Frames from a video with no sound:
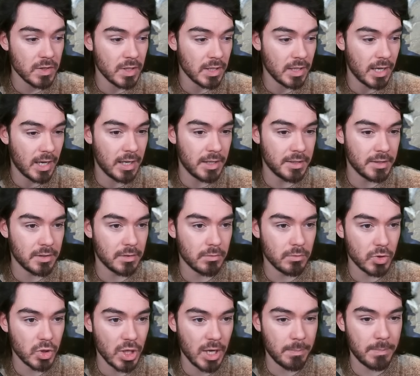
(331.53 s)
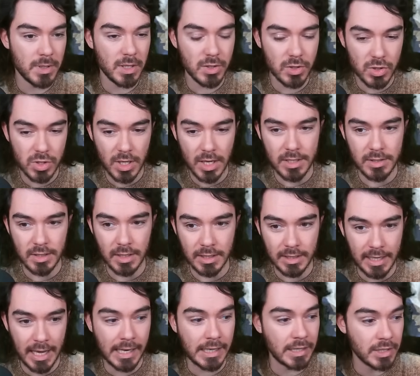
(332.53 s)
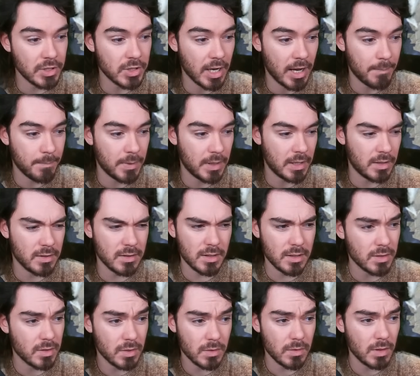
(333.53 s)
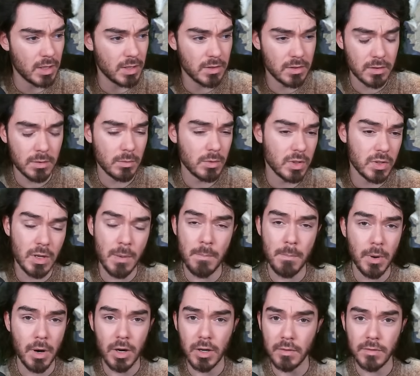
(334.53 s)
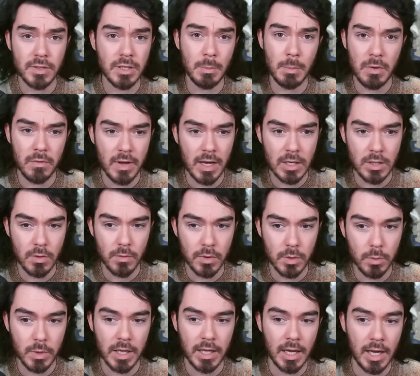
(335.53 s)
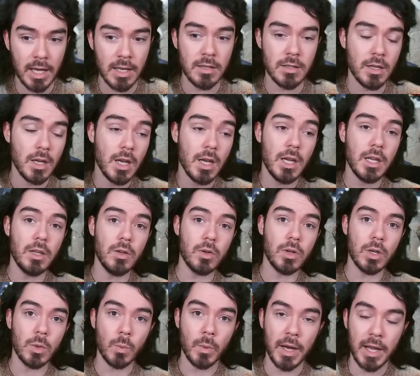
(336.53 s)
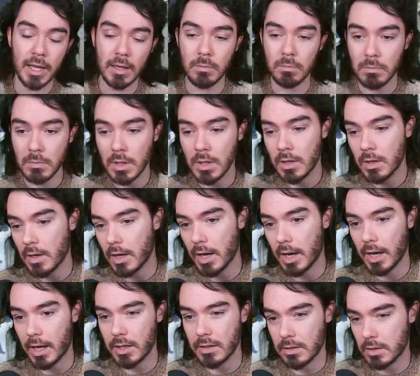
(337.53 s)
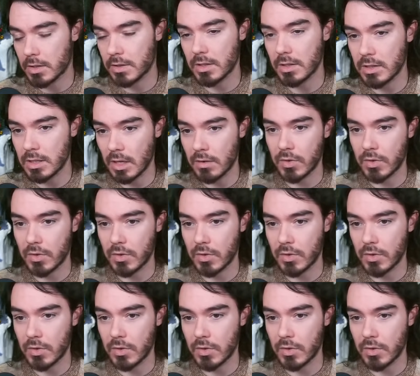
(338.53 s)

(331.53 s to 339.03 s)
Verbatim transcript: in case champion chase, like getting champions, is is some part of some event over the weekend, you could wait uh, just to see if